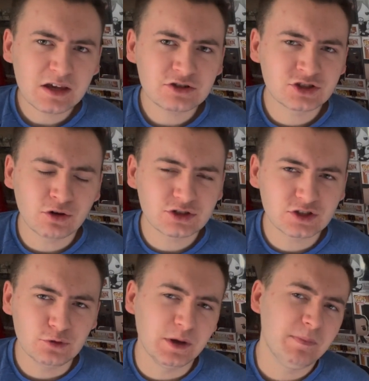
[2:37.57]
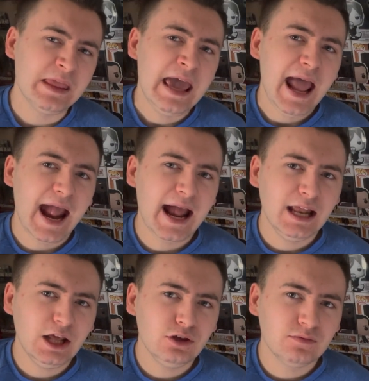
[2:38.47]
So stupid.
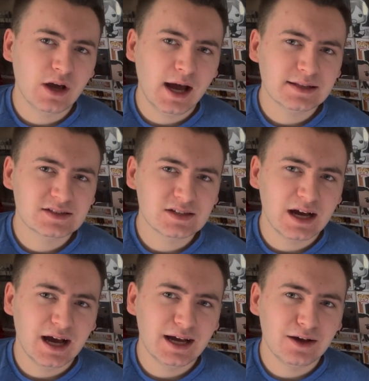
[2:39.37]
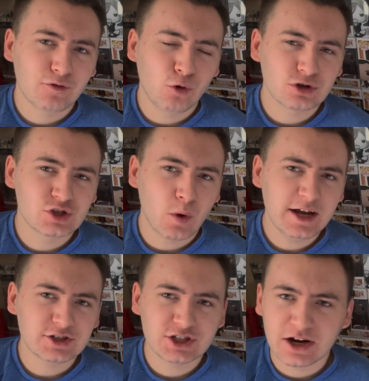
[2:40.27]
And you've got, of course,
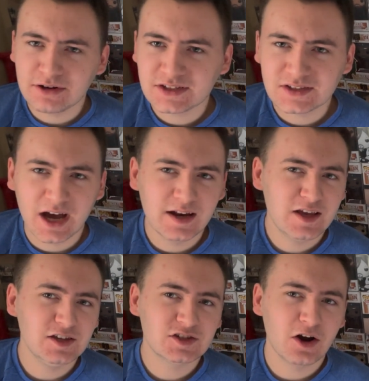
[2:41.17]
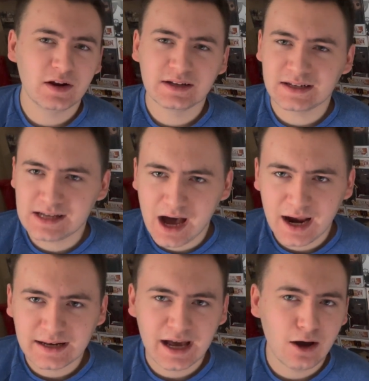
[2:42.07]
Dwight and Sherry's son. He's starting to
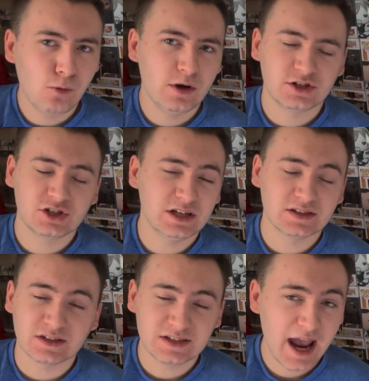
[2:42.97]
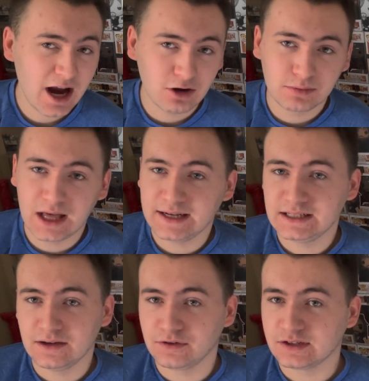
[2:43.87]
die now, which is a terrible
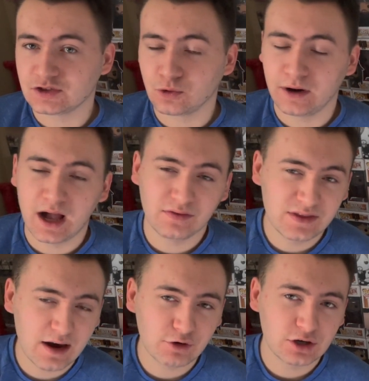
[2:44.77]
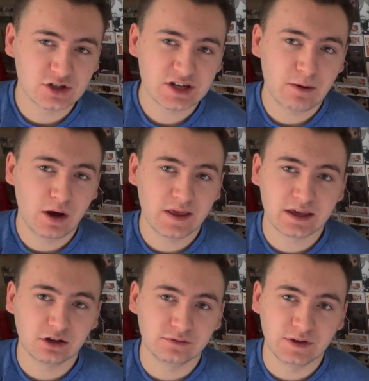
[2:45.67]
idea for the story. I'll never understand why they
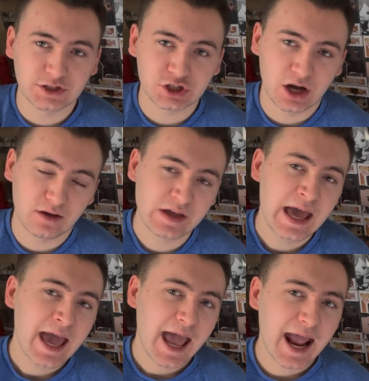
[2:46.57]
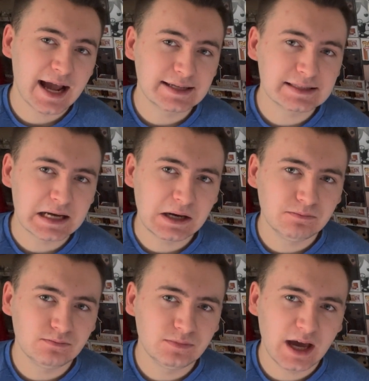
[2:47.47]
killed Finch off. And,
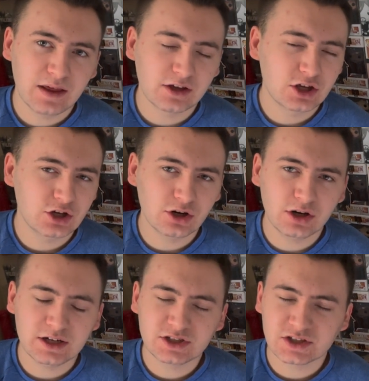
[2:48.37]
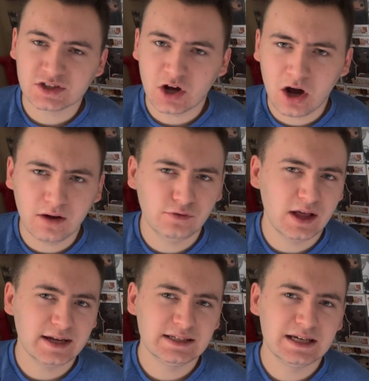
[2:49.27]
yeah, the cure, it's just an awful
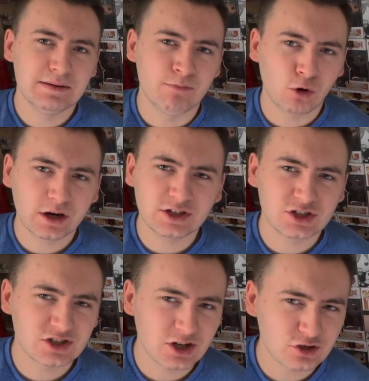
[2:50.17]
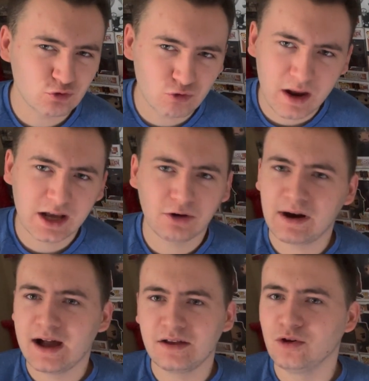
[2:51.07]
idea. Morgan just starts running
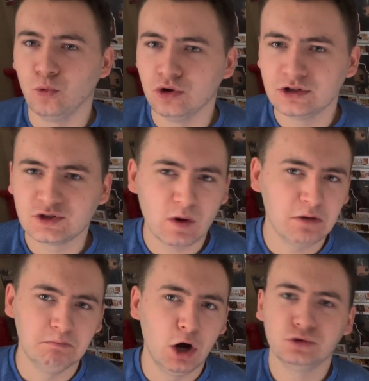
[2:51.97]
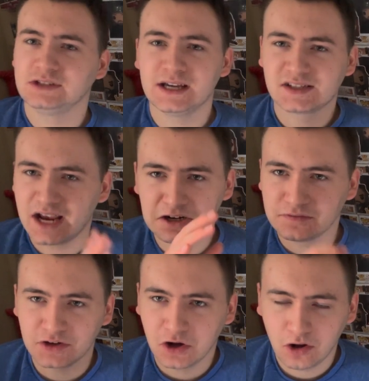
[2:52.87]
around in the woods while Mo takes care
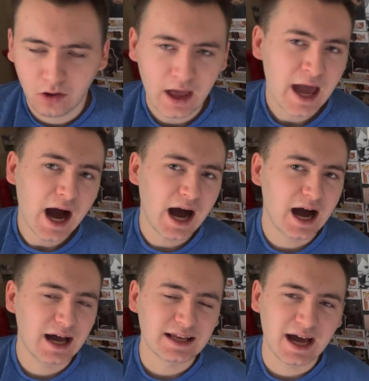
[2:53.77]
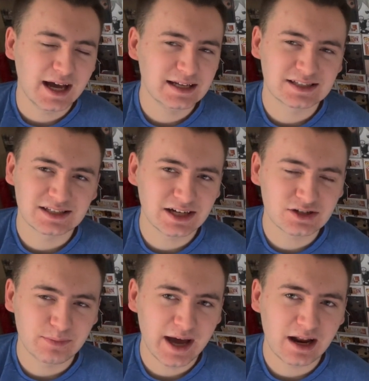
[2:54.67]
of it all. Yeah, it's
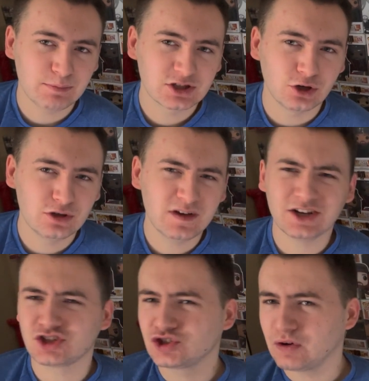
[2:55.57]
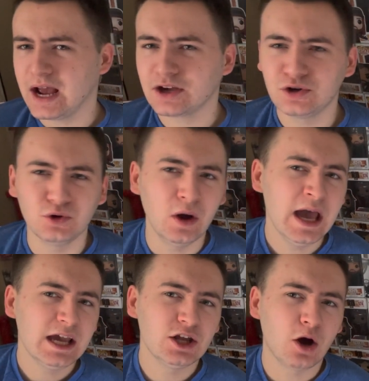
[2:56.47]
such a bad episode. You got Shrek, who,
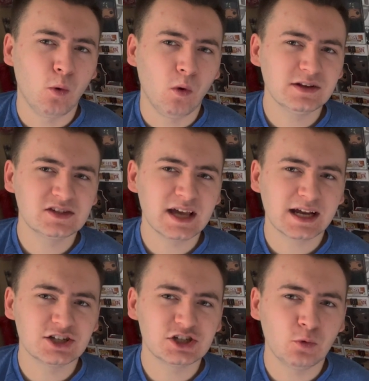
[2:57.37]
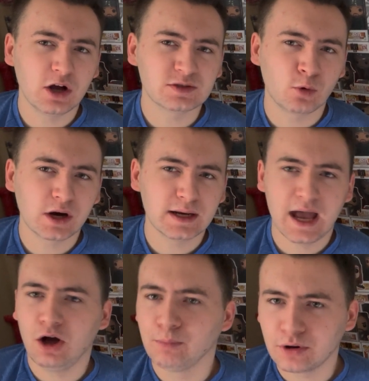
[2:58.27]
you know, one second she wants Morgan to
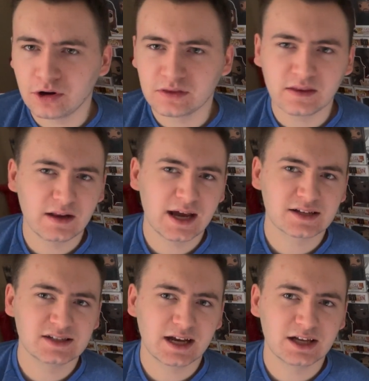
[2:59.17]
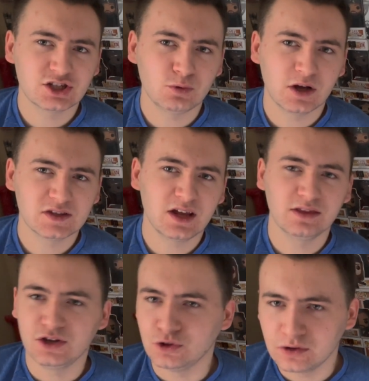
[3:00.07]
help her, and then the next second she wants
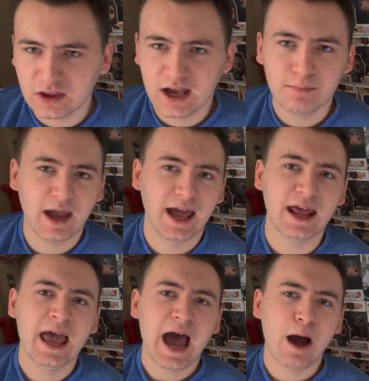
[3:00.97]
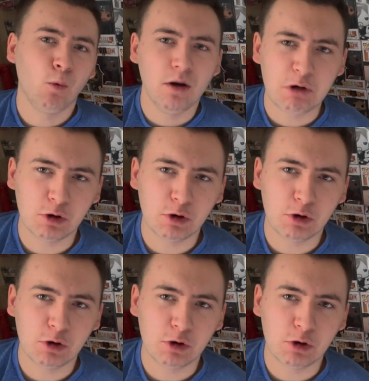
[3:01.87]
something to do with him. And at one